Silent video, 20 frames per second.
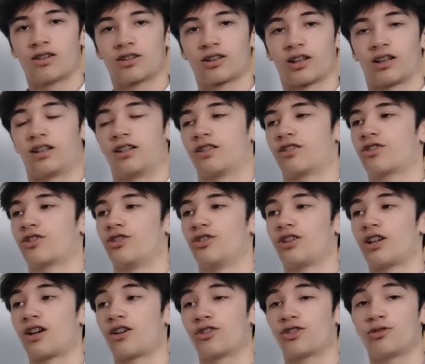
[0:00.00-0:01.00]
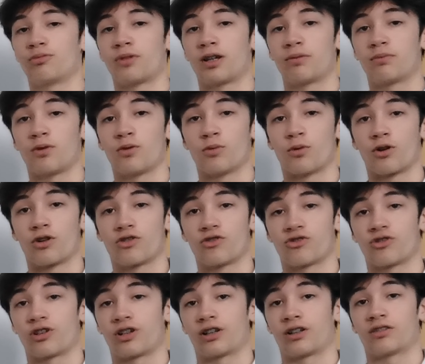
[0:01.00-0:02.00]
Okay, so now you may be
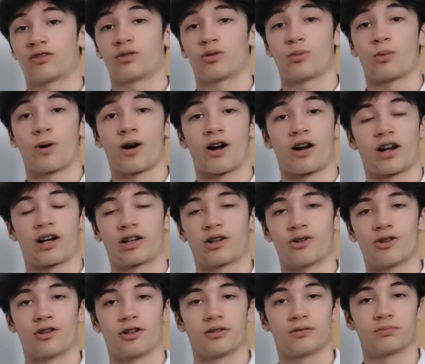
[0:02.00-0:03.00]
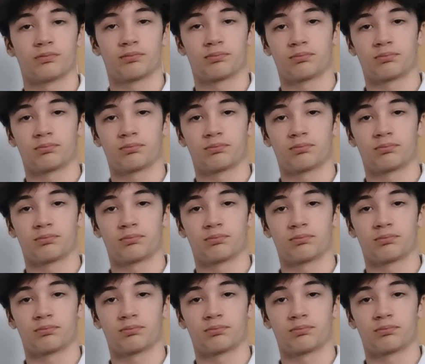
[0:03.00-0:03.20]
wondering where I got